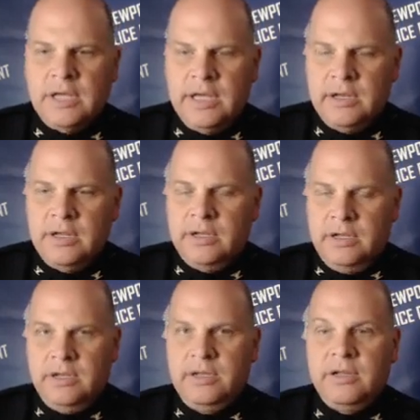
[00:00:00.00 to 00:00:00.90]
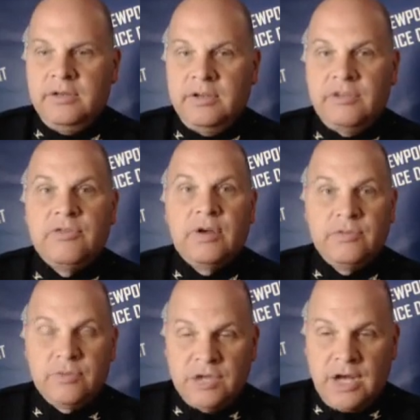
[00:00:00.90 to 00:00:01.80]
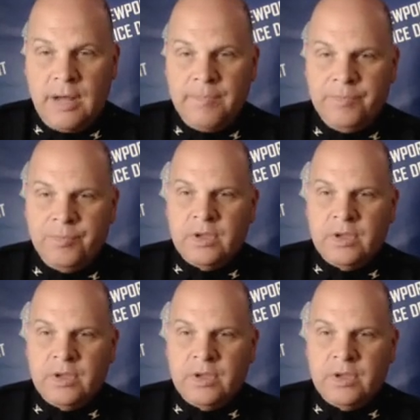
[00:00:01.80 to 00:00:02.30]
and it is a stressful job,